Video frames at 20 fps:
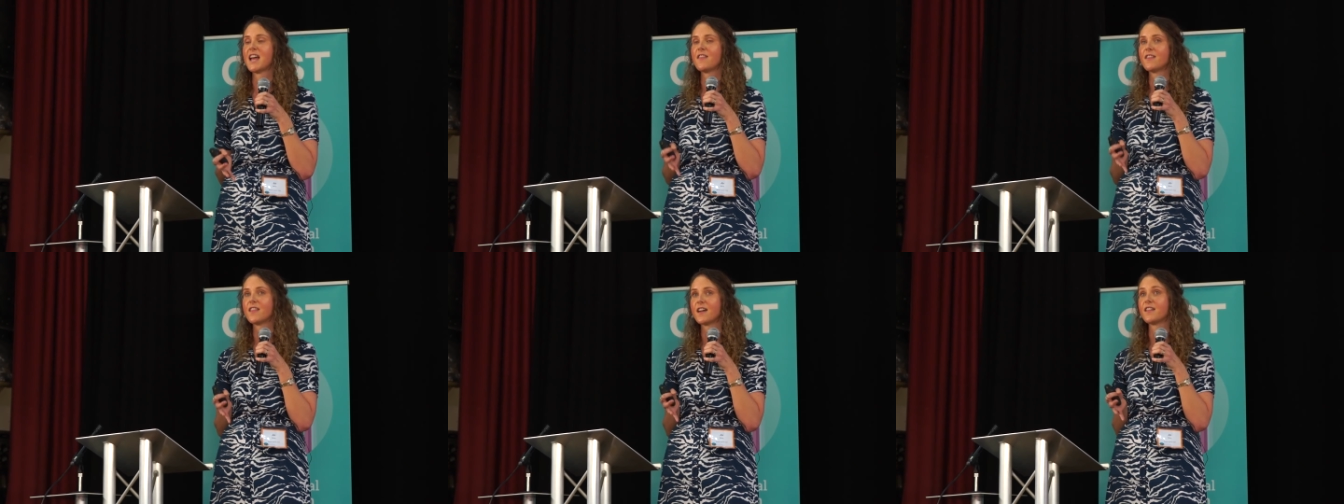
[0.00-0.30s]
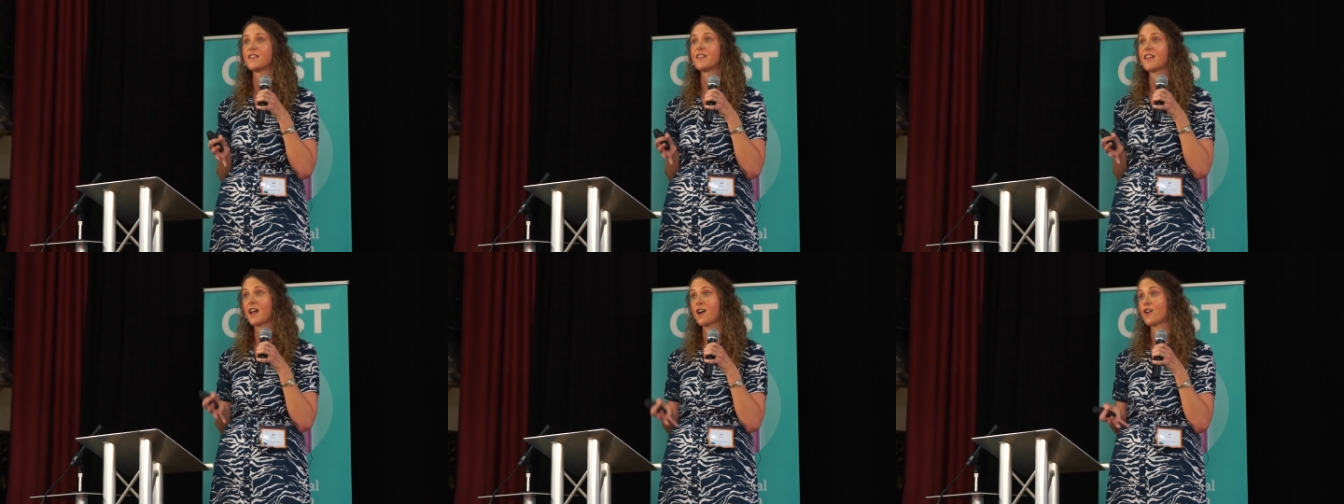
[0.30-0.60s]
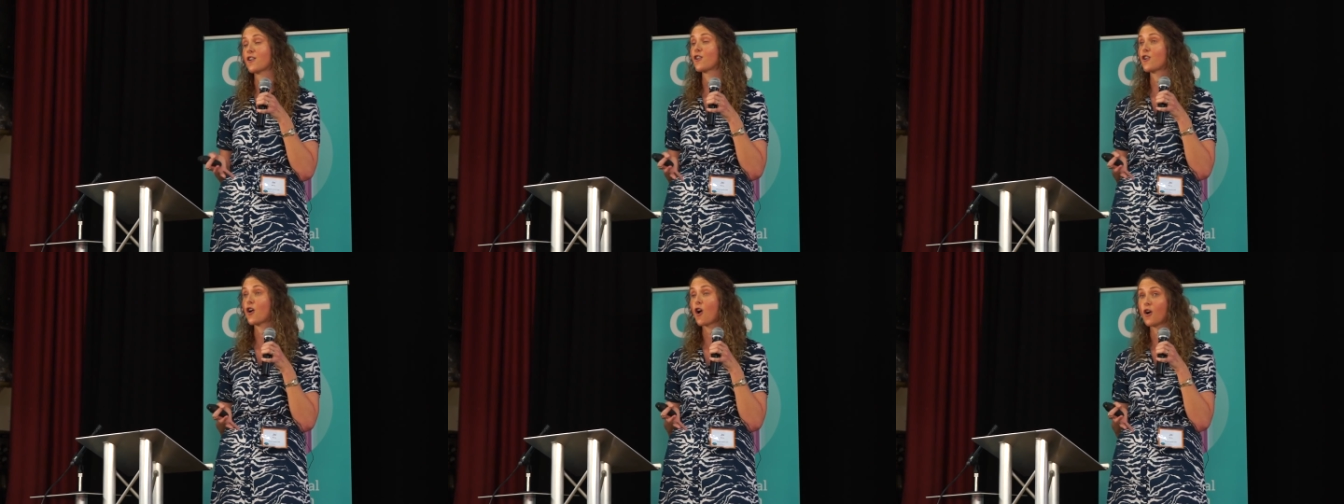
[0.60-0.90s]
that they are
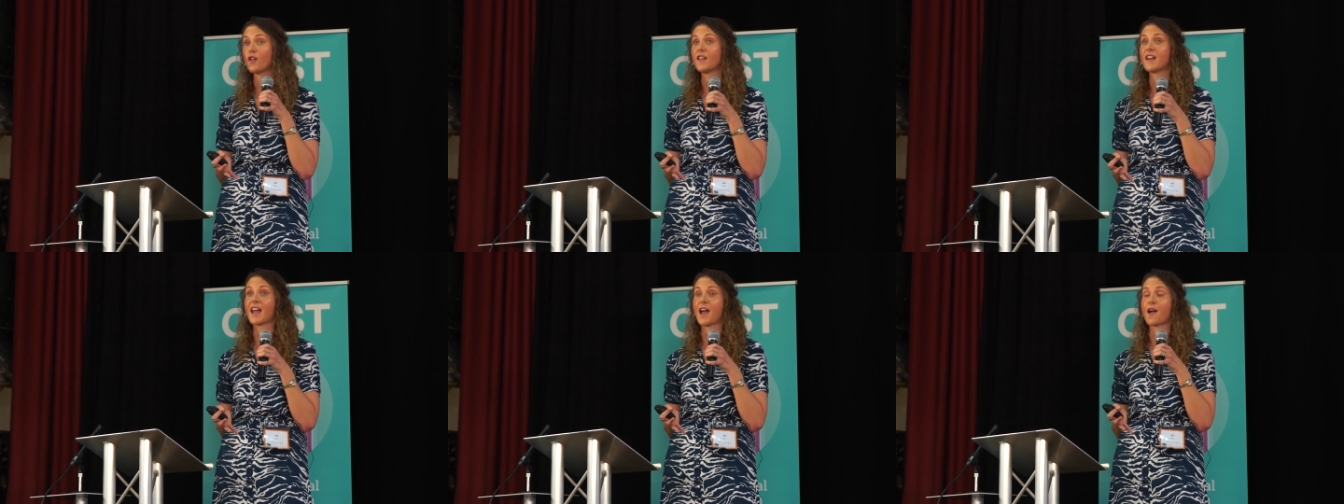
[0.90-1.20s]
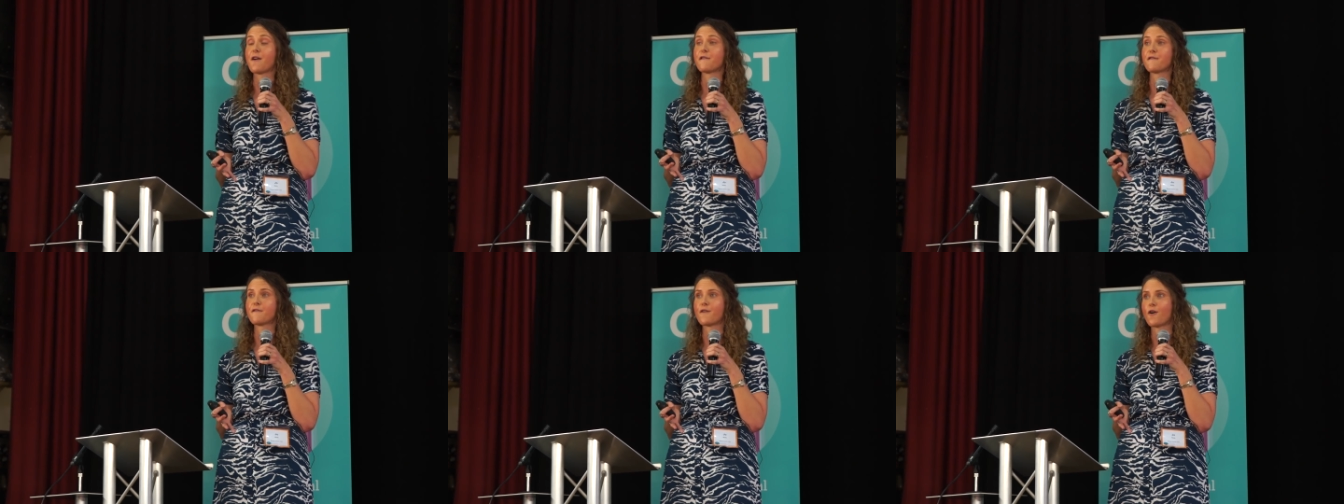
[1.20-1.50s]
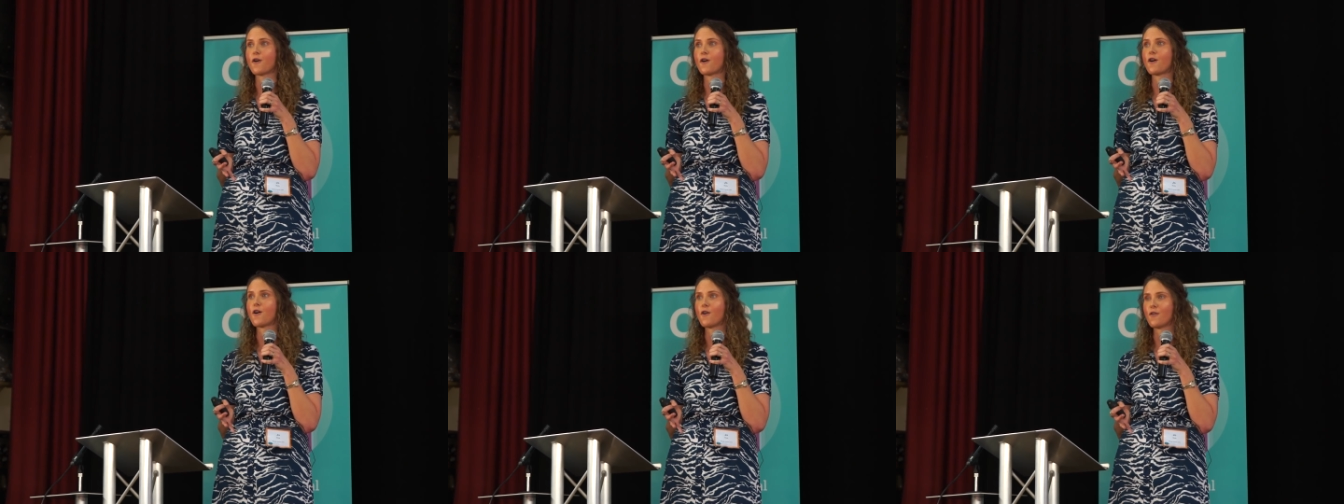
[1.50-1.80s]
calling out
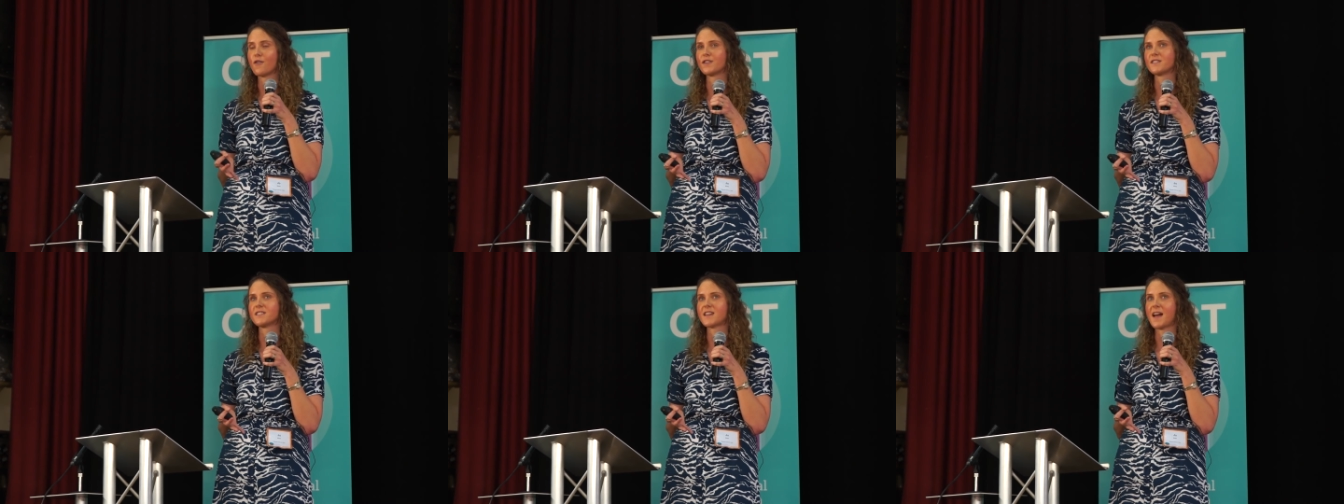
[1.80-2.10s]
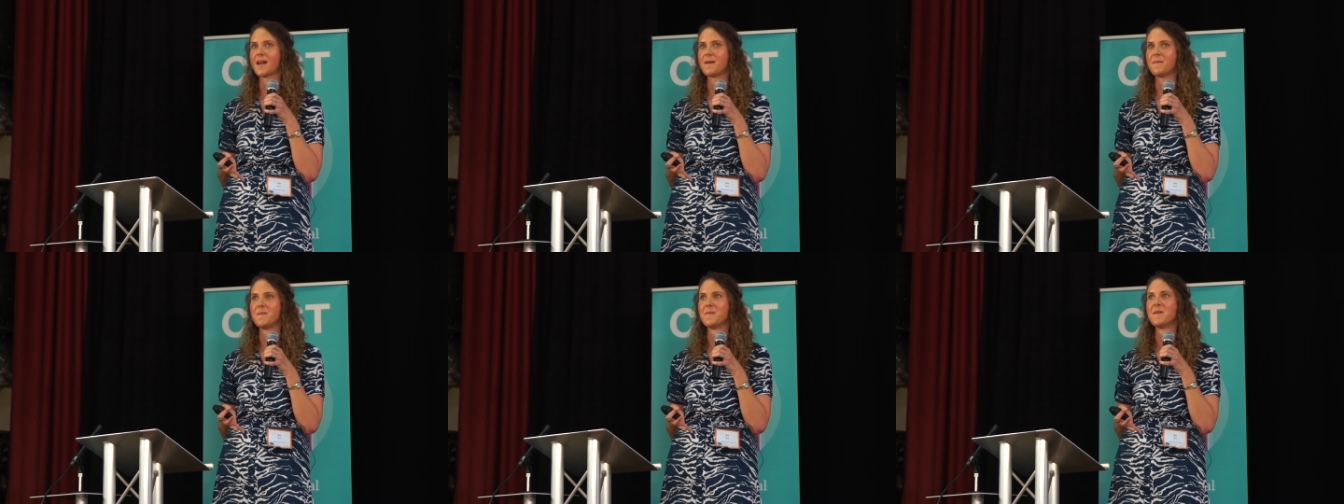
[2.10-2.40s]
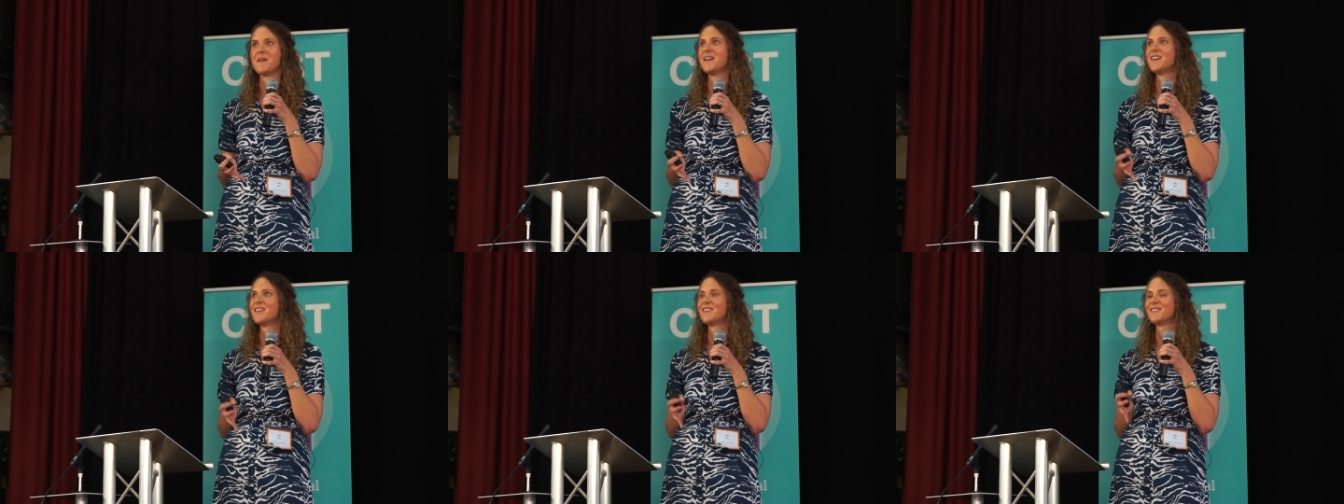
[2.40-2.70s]
for all the time.
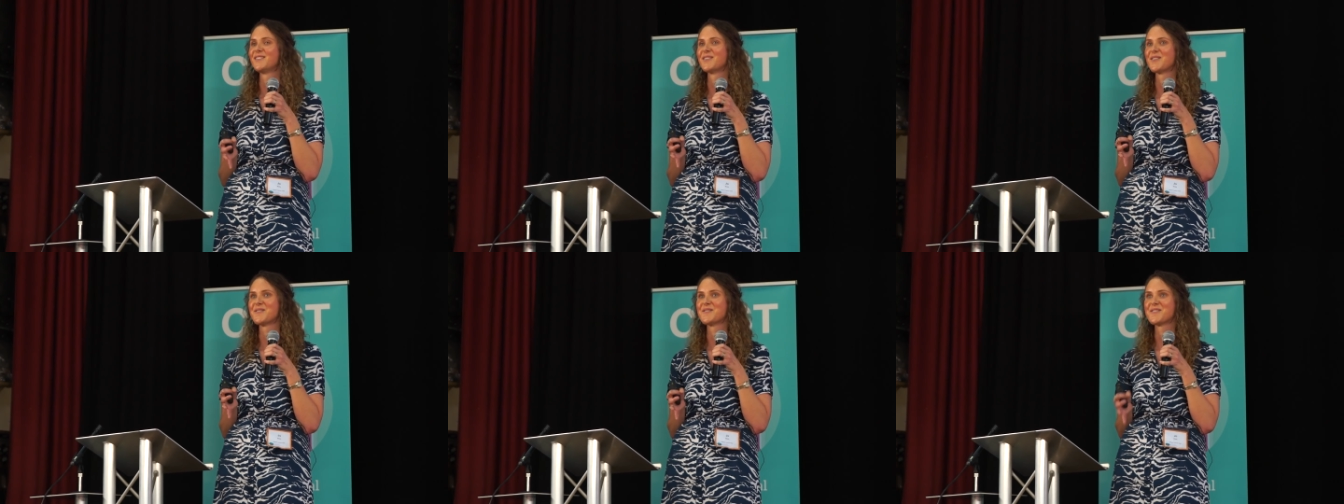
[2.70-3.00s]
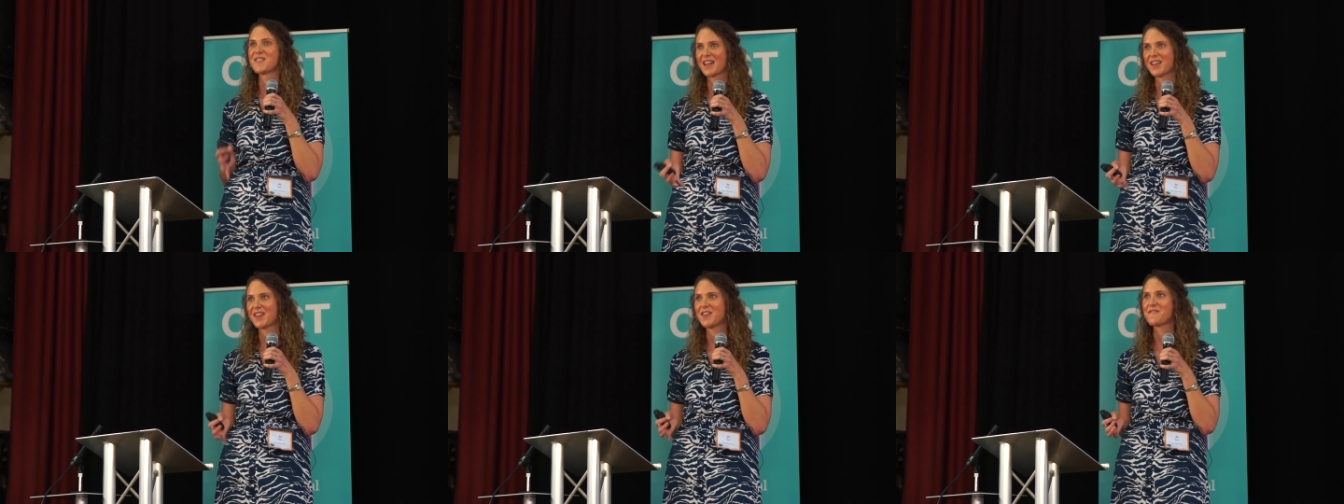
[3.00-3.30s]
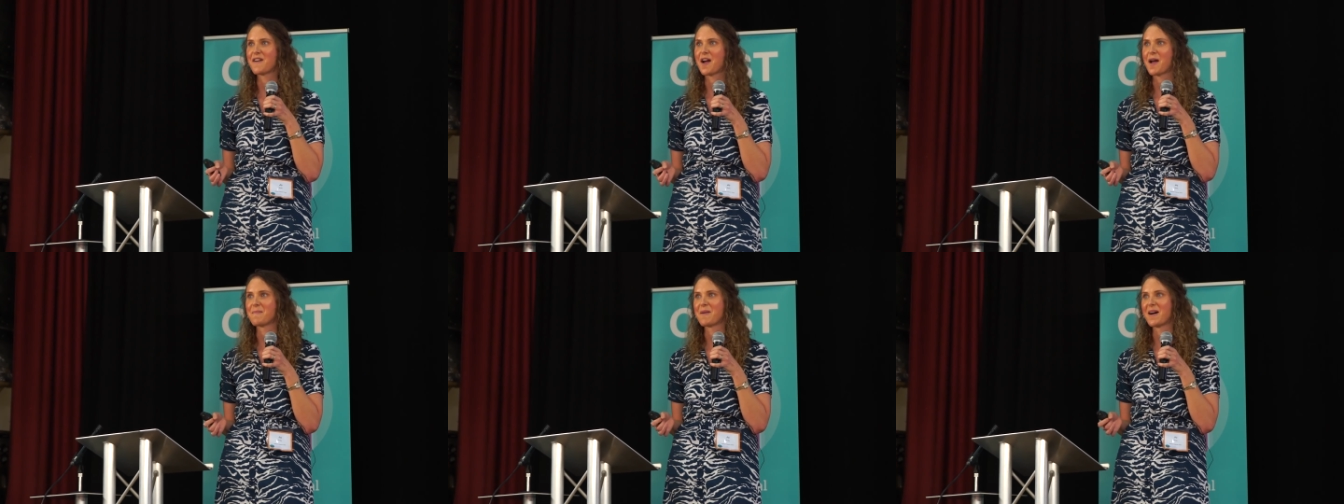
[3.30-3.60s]
So thank you
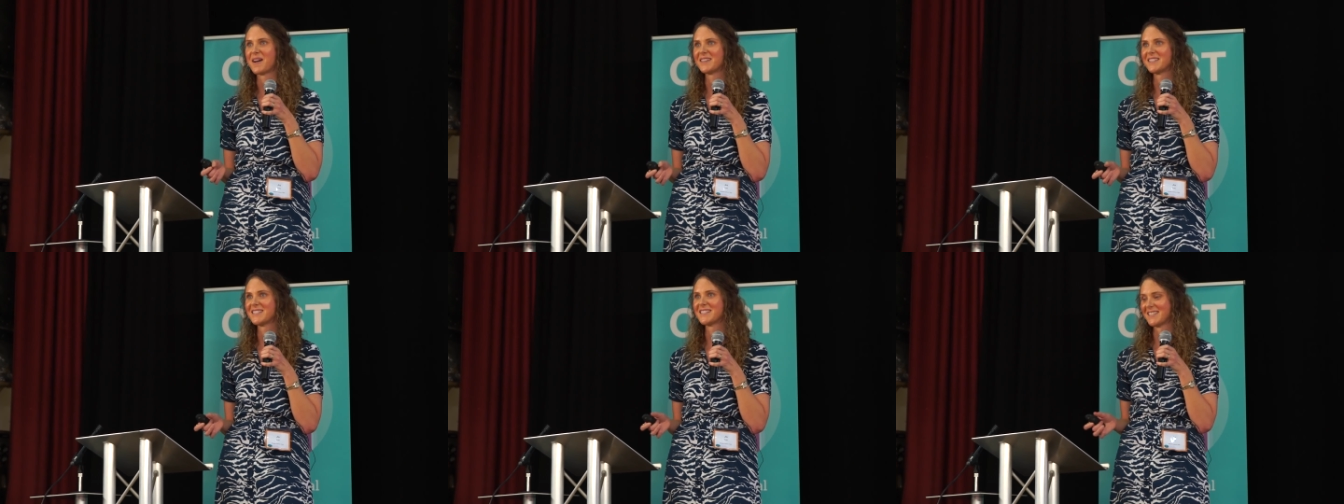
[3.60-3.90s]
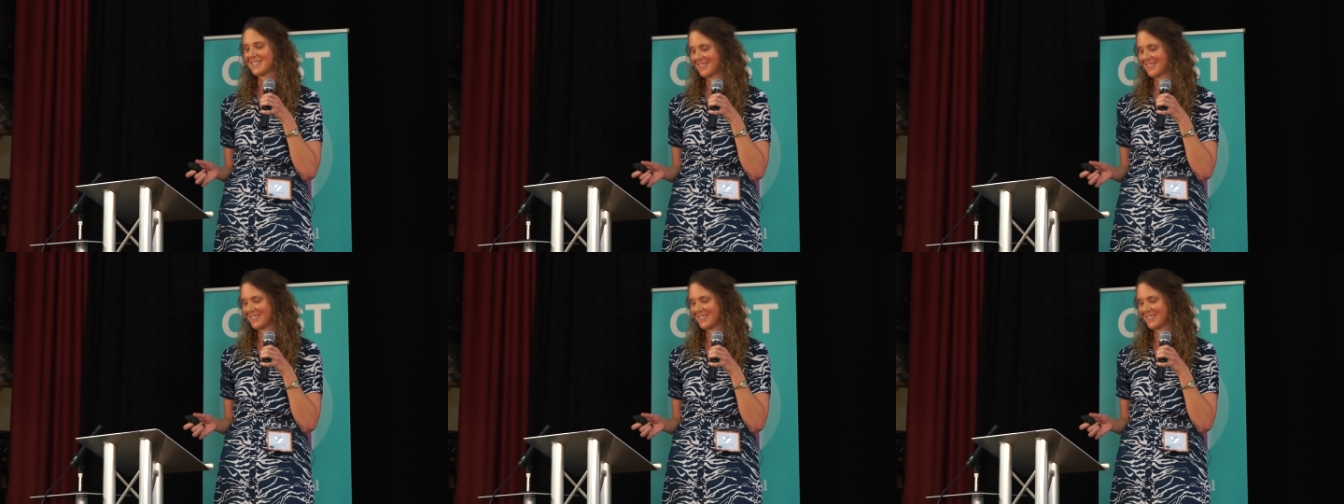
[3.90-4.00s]
very much.